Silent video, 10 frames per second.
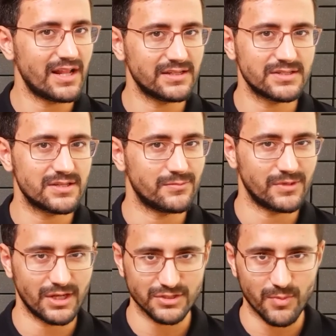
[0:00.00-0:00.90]
fantasy in
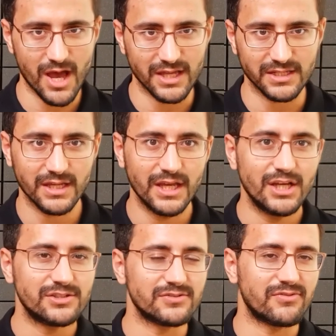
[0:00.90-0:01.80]
Mina's mind.
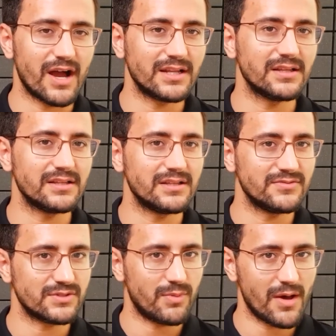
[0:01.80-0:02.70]
She finally
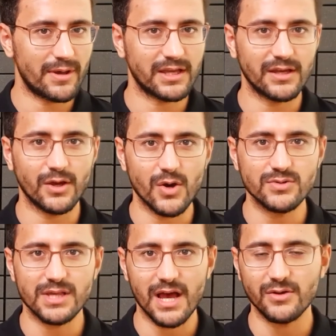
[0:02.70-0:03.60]
leaves Babak and
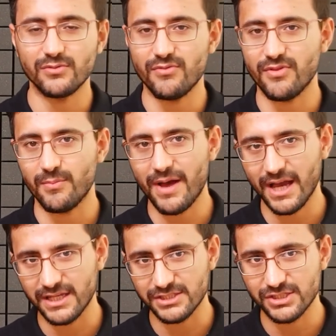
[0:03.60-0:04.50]
goes out with the
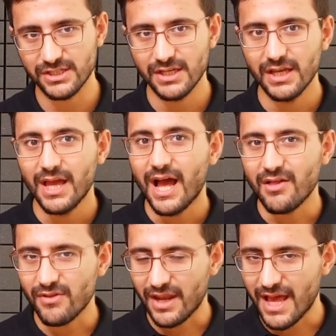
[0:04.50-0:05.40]
baggage.
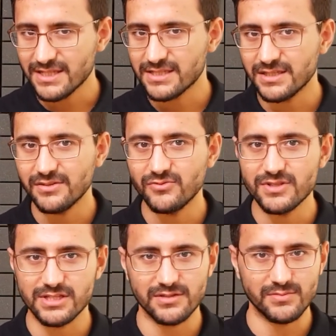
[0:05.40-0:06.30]
At the last scene, we
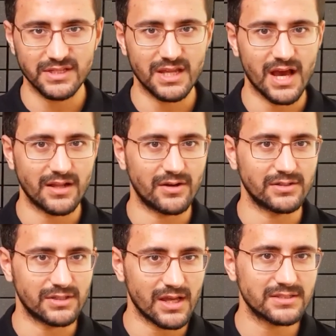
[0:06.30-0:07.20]
see Mina and
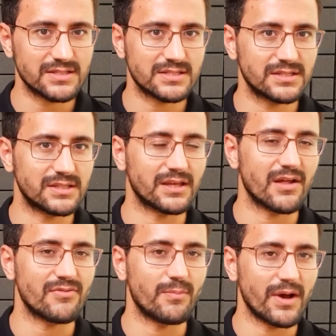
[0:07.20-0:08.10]
her daughter sitting
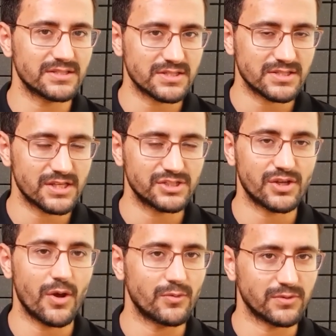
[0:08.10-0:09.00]
at the bus
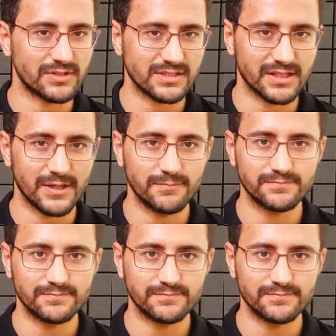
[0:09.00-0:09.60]
station hopelessly.